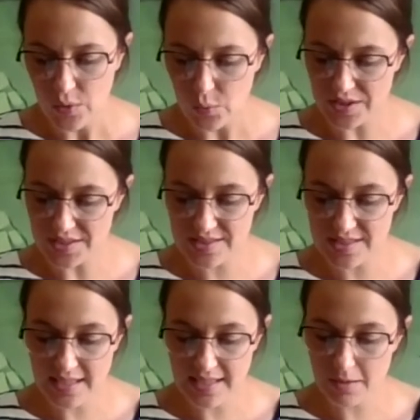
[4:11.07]
With his
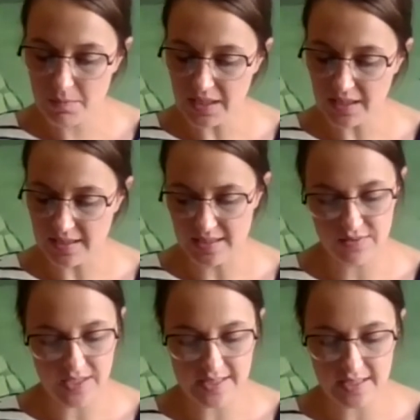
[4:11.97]
seat in the meat and his
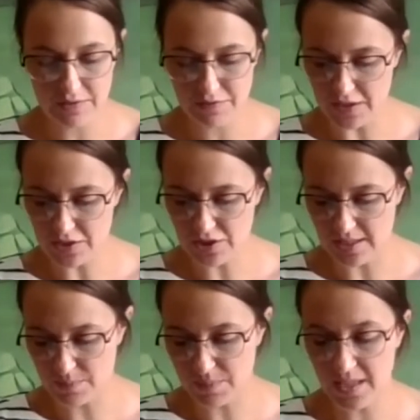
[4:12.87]
face in the fish
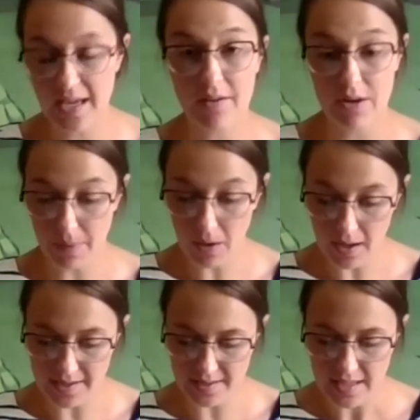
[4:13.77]
and his big hairy
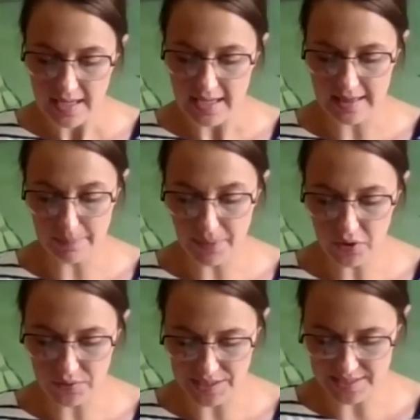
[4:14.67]
paws in the
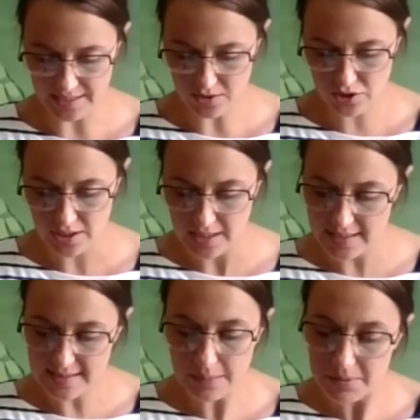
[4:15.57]
buttery dish,
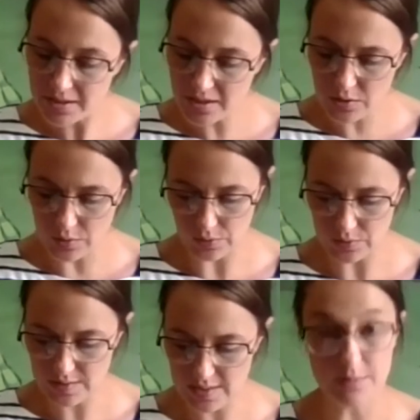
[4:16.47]
he's nibbling the
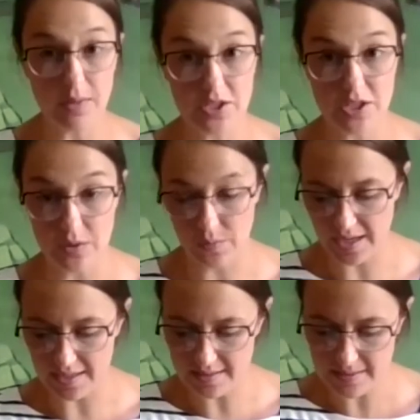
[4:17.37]
noodles, he's munching the
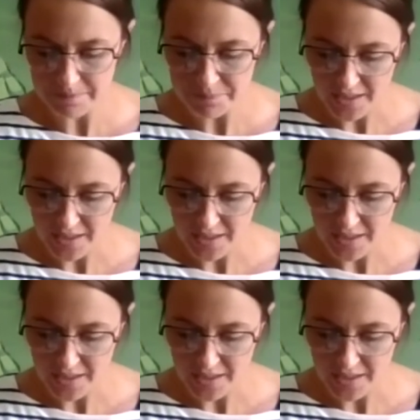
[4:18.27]
rice,